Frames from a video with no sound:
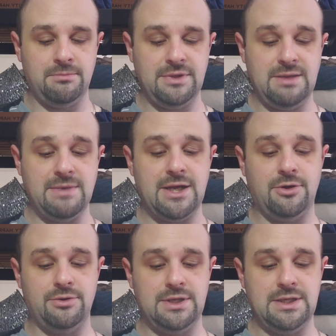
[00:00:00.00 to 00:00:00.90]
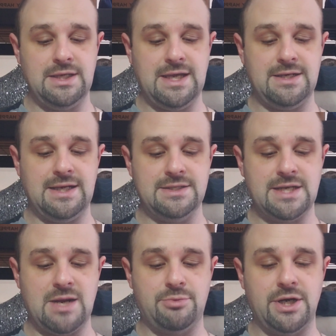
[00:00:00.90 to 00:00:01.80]
he might own the head-to-head
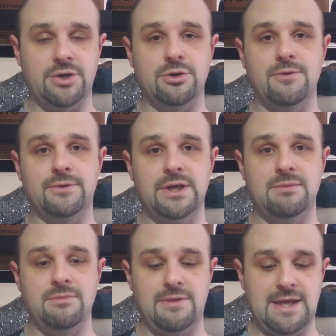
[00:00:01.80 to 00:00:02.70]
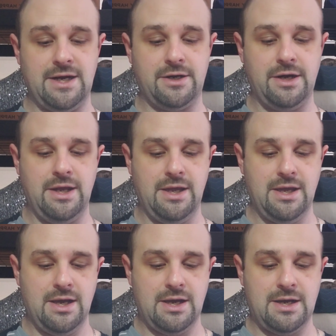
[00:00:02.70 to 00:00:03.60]
tiebreaker over him there.
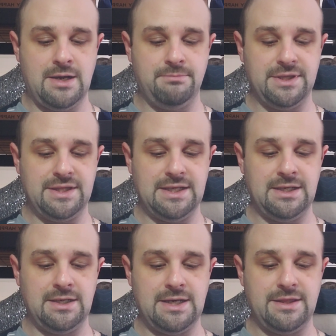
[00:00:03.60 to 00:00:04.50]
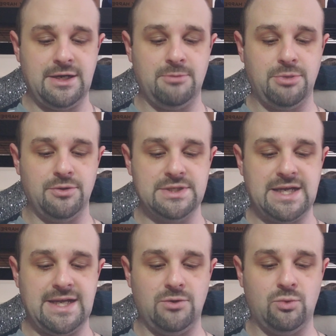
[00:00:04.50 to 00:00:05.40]
But then they're both
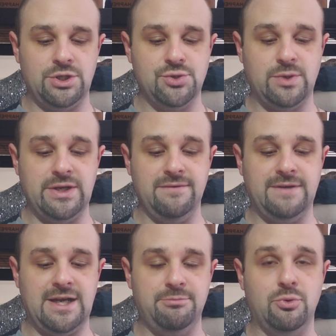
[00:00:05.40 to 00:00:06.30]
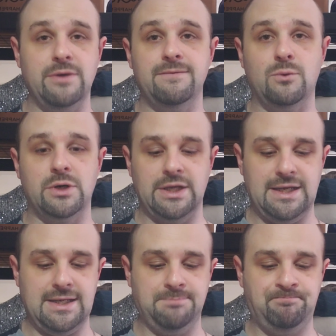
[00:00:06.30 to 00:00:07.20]
tied at 125.4 a
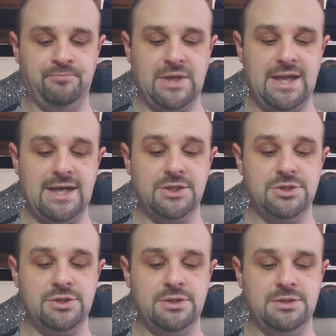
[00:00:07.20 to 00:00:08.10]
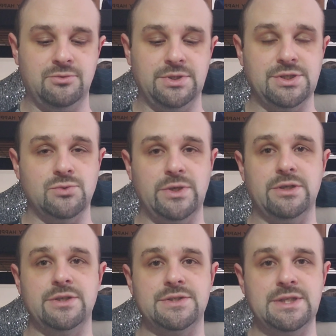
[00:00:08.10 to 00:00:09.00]
game. Hector, which is
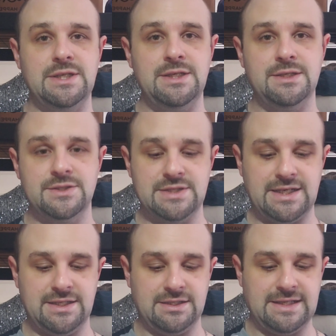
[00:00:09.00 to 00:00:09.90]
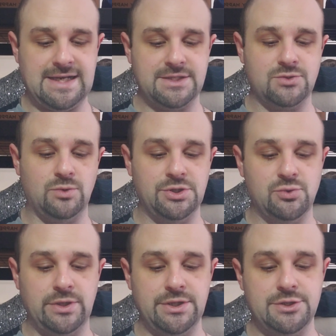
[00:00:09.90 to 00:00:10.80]
weird to see, second to last,
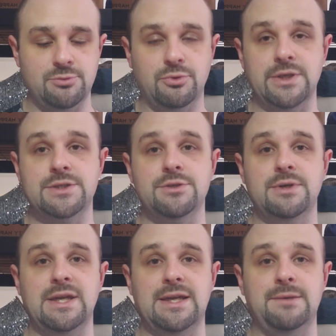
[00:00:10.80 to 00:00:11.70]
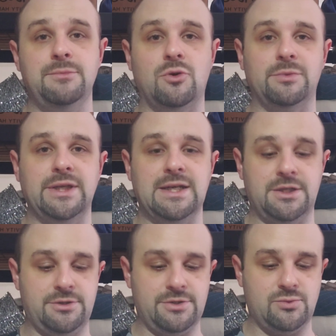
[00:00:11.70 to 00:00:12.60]
122.2 a game. Normally
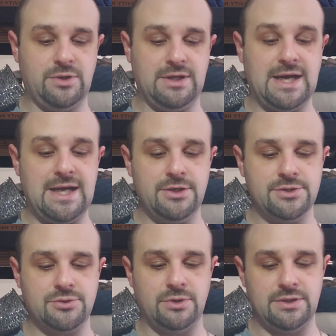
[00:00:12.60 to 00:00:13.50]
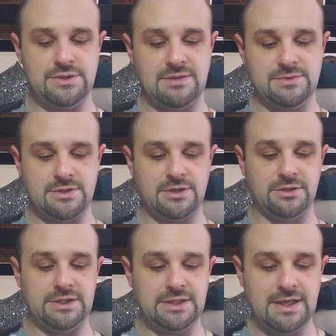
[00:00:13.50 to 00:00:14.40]
Hector is one of the higher scoring teams in our
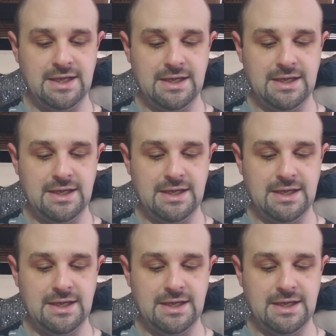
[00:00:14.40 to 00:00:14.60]
league.